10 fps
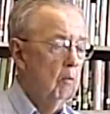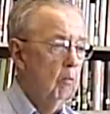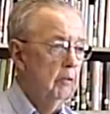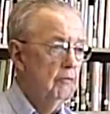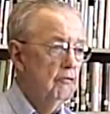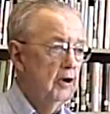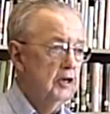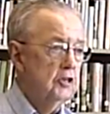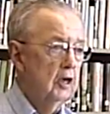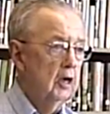we would
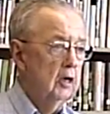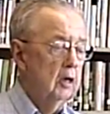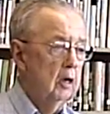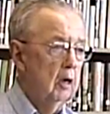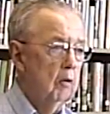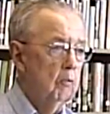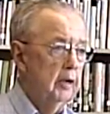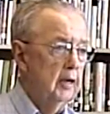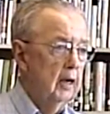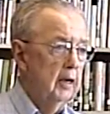flash on a
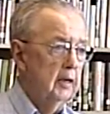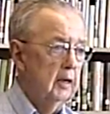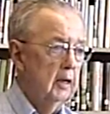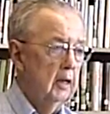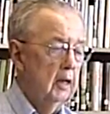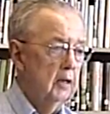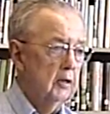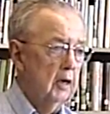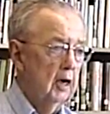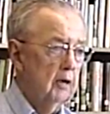red light in
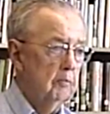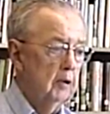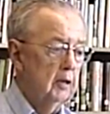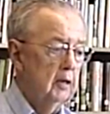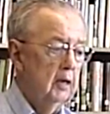the cockpit.